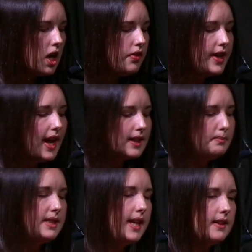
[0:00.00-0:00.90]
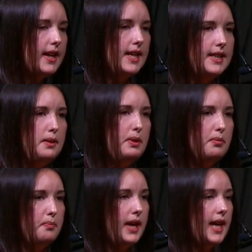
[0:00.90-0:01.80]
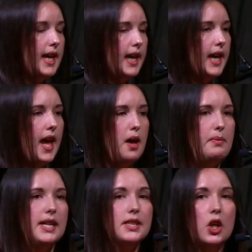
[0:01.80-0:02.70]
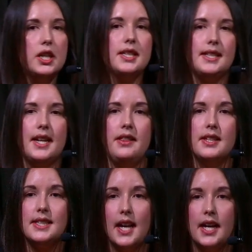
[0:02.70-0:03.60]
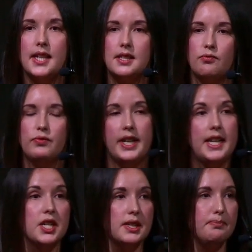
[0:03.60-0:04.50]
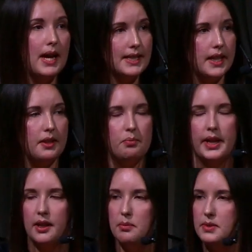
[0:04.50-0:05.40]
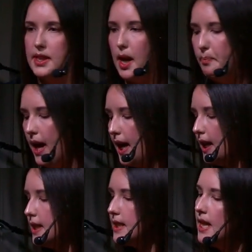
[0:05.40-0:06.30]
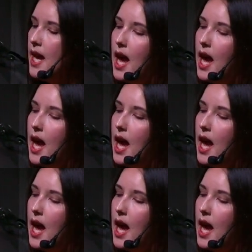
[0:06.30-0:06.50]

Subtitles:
The next mistake that I see people making is not understanding that size really does matter when it comes to campaigns.